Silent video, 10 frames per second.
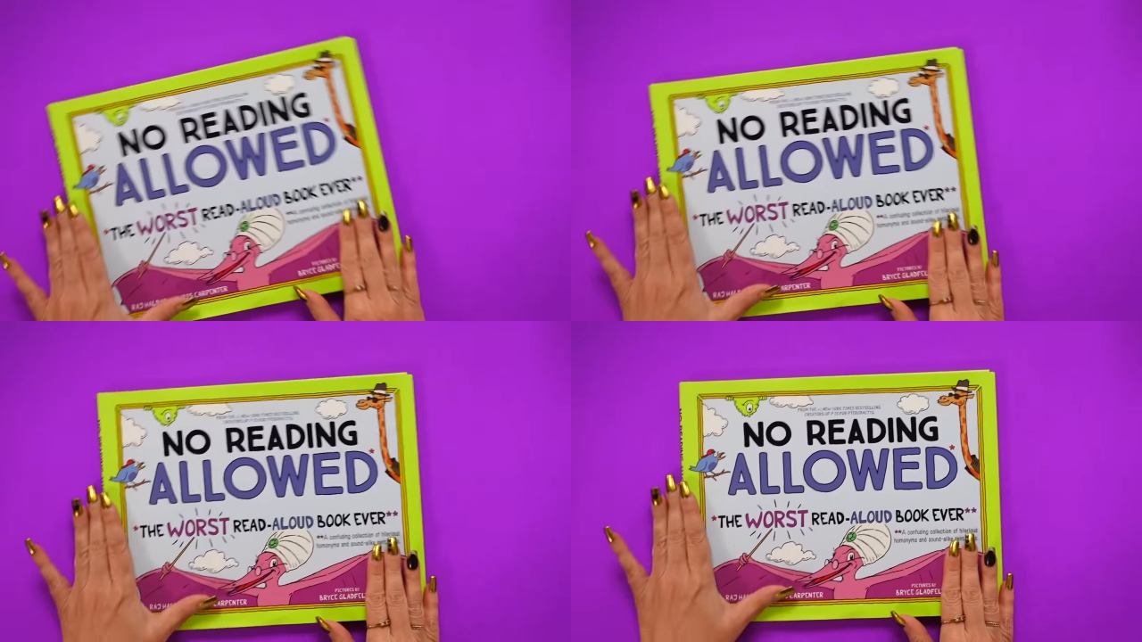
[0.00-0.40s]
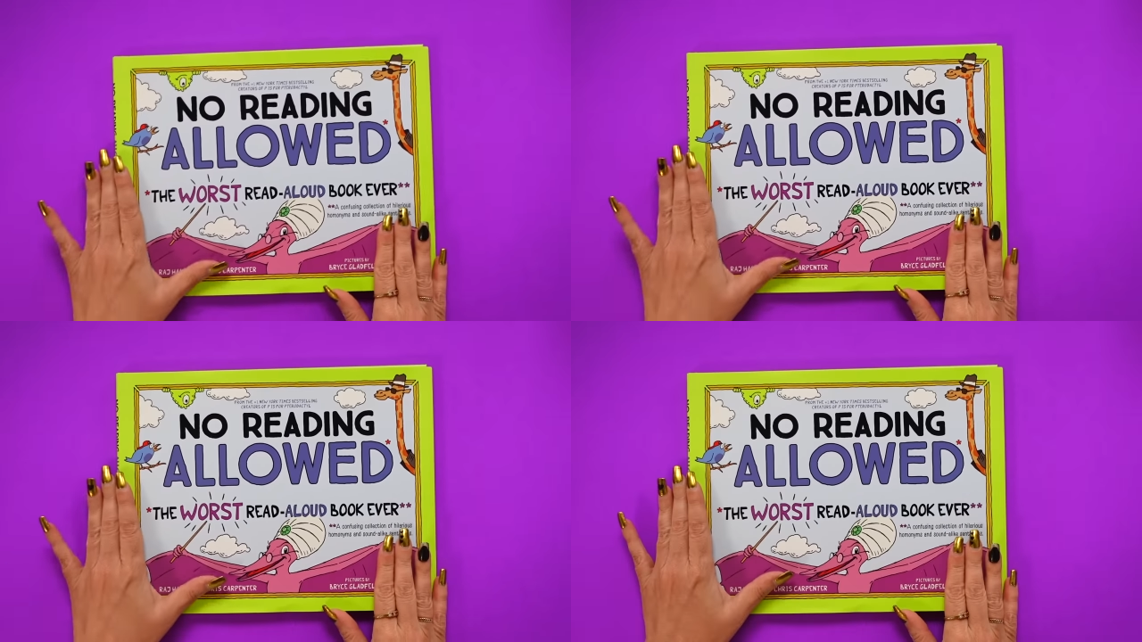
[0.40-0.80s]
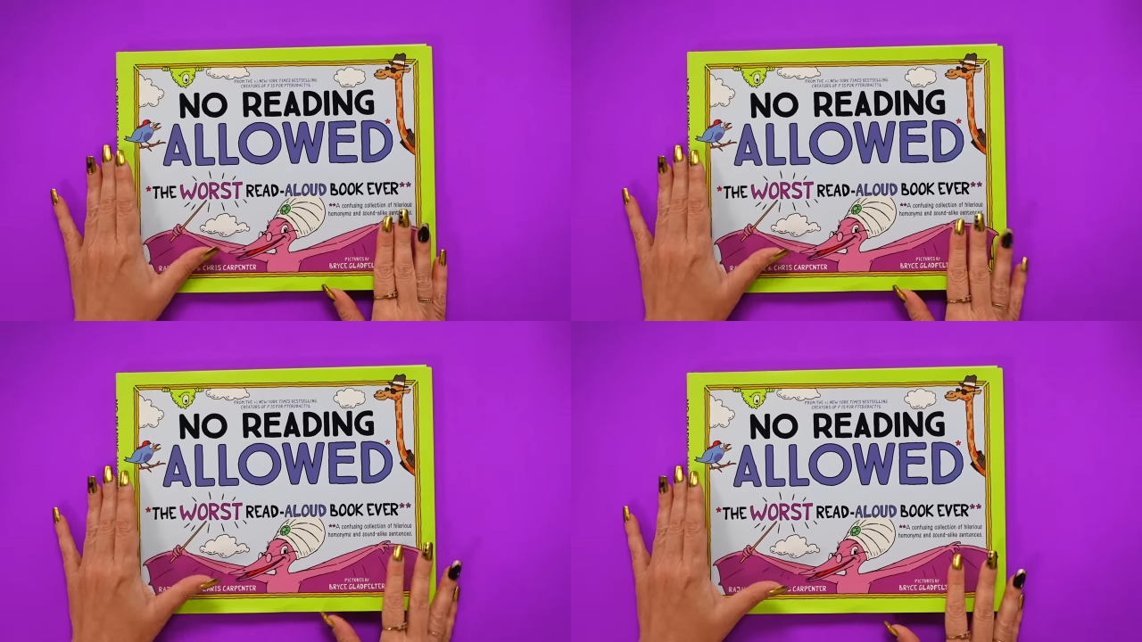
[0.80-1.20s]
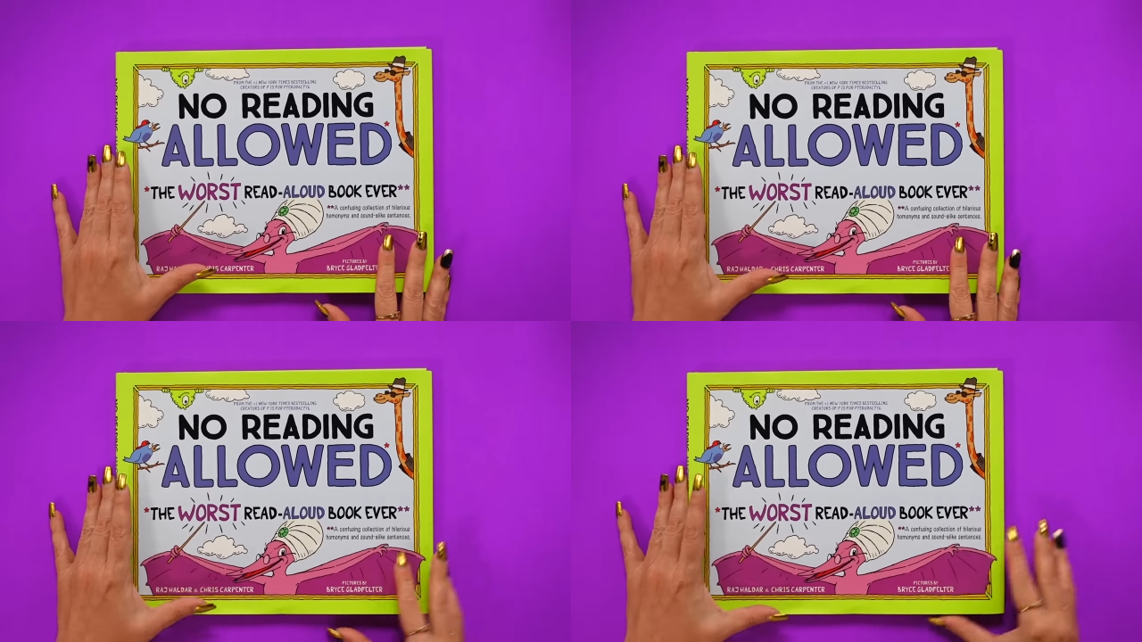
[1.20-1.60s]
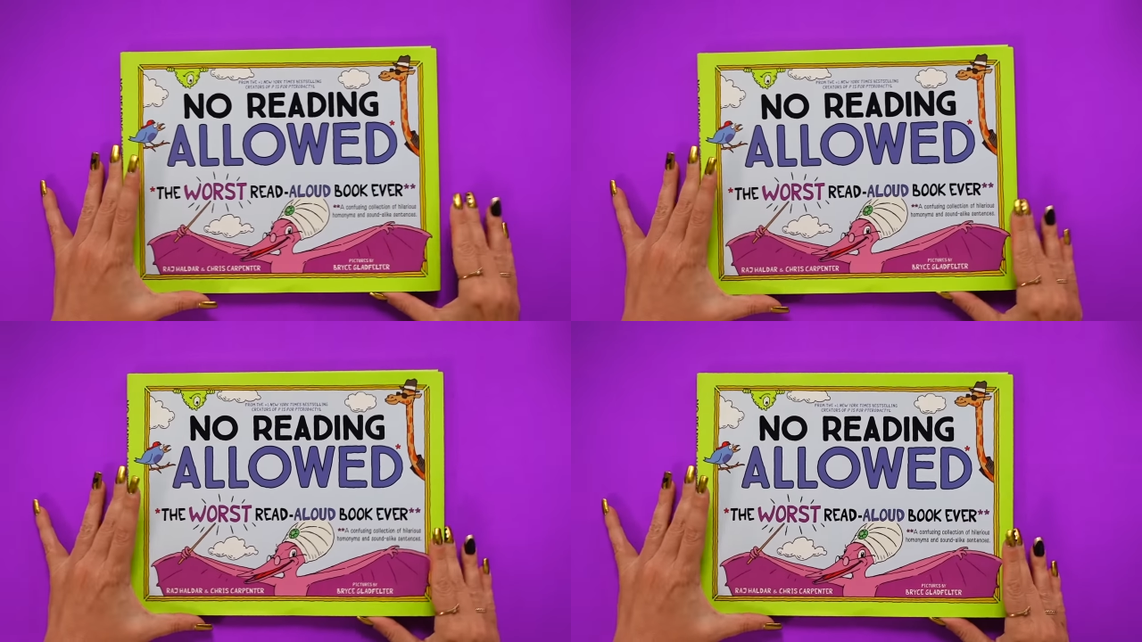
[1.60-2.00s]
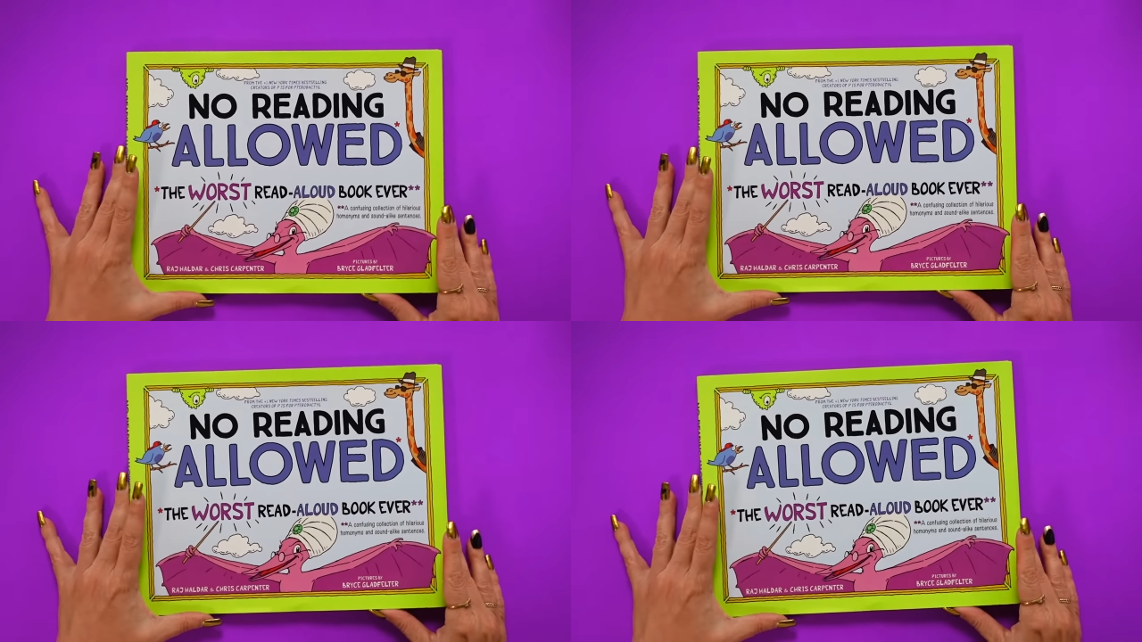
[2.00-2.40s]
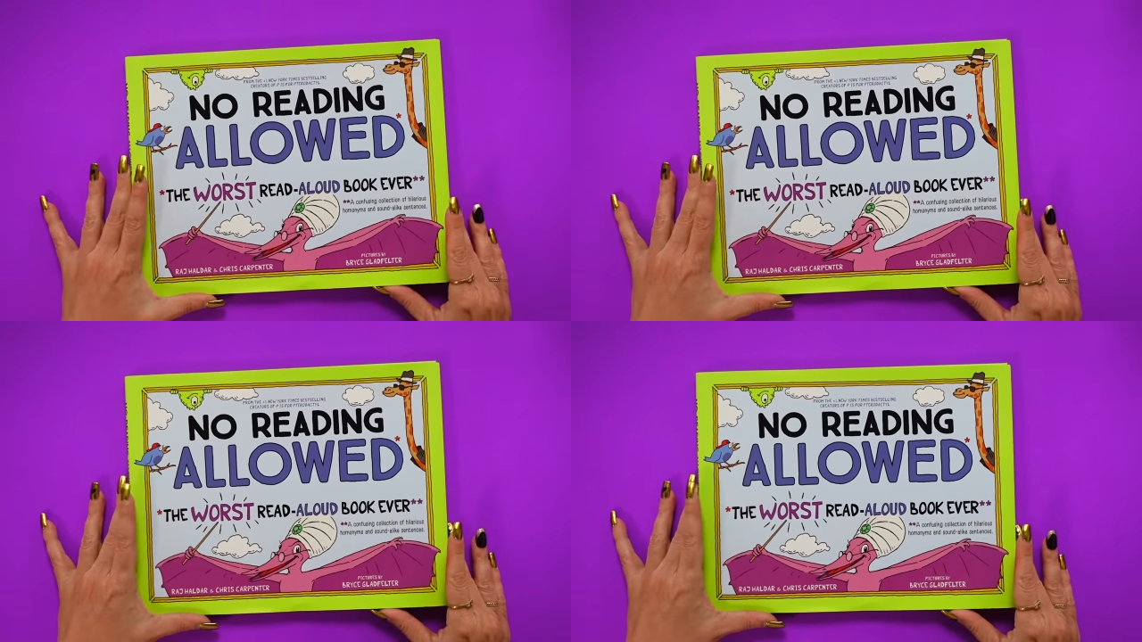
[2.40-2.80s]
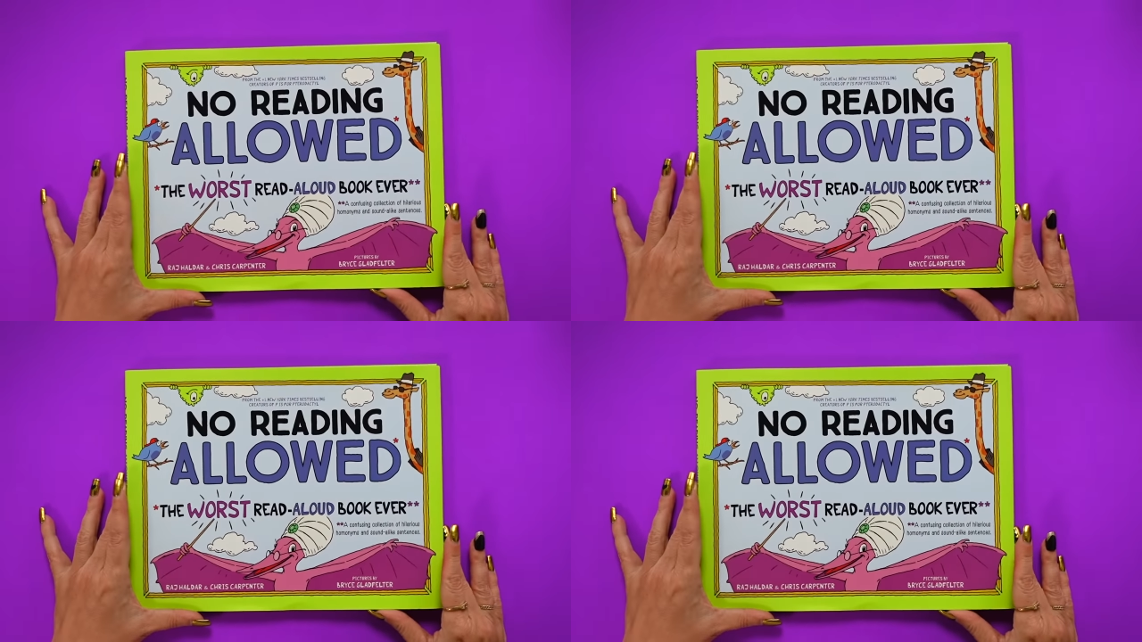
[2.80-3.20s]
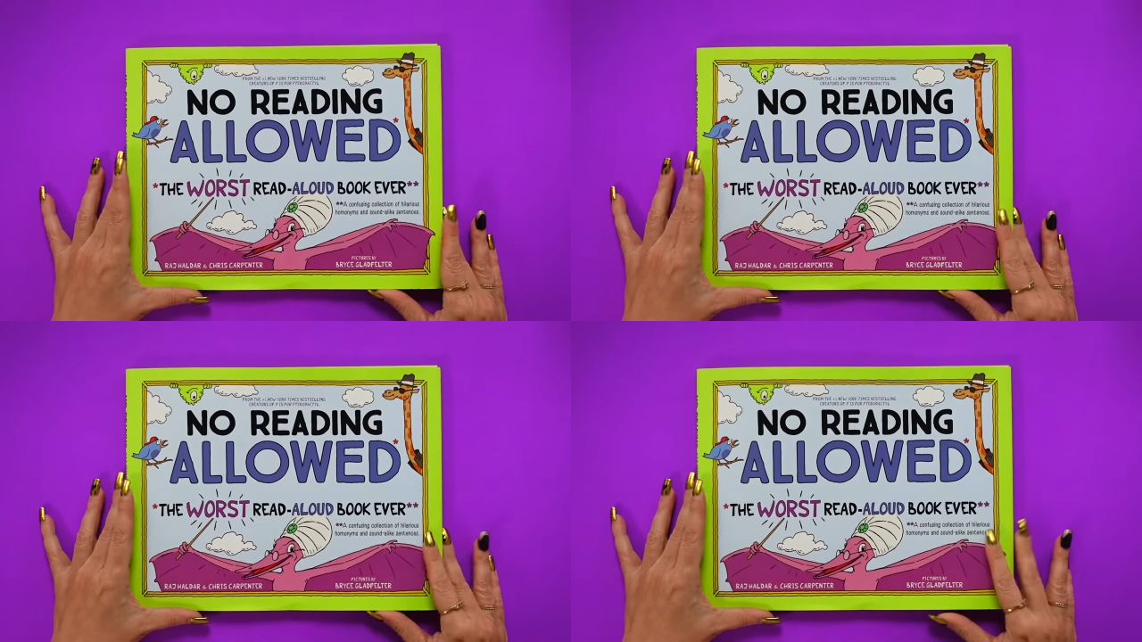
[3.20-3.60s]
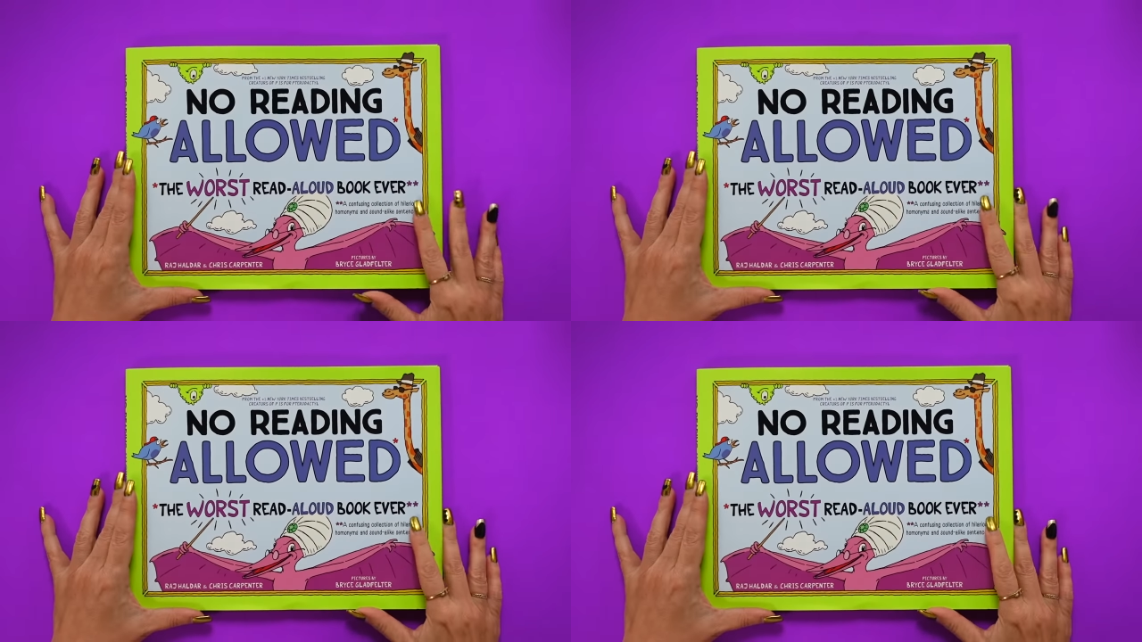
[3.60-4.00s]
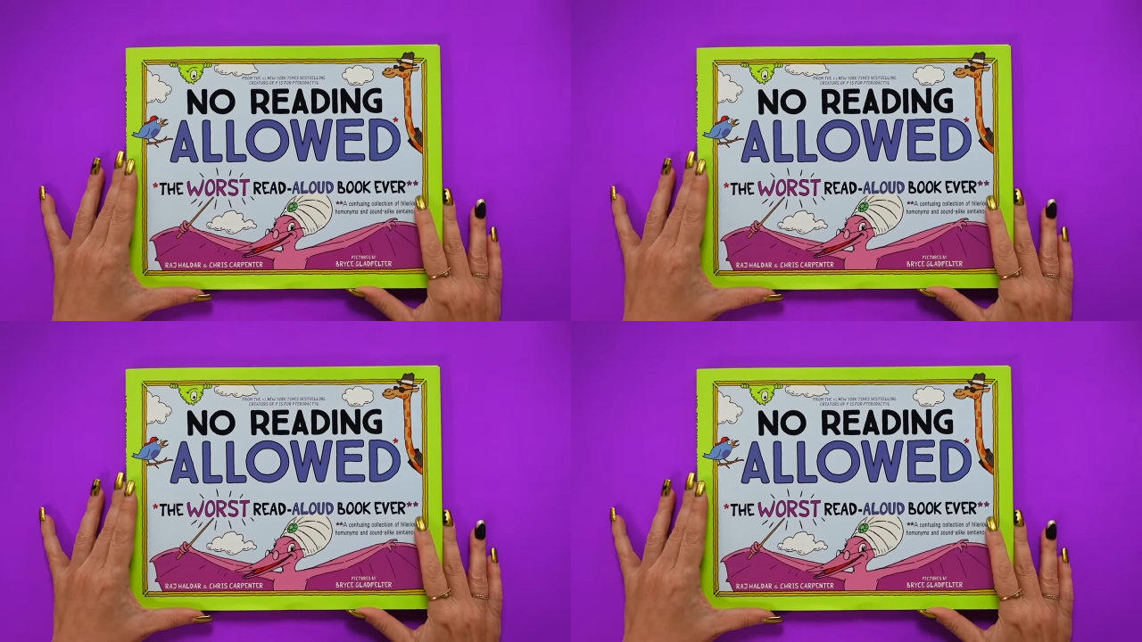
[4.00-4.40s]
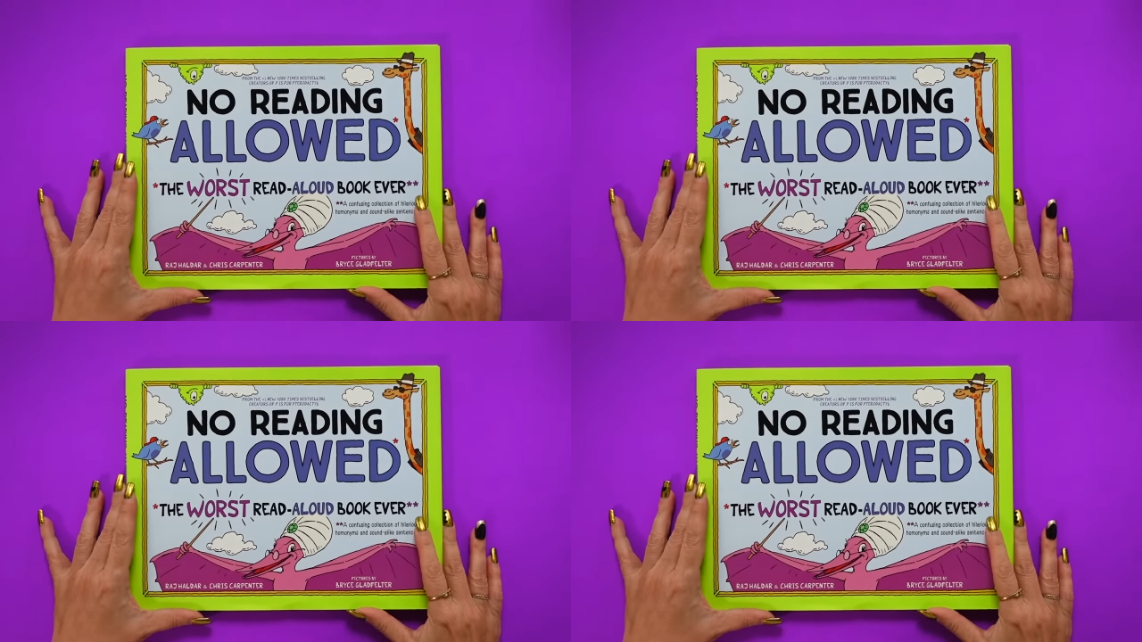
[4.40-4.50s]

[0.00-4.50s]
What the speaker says: No face is visible, so there are no lips to read.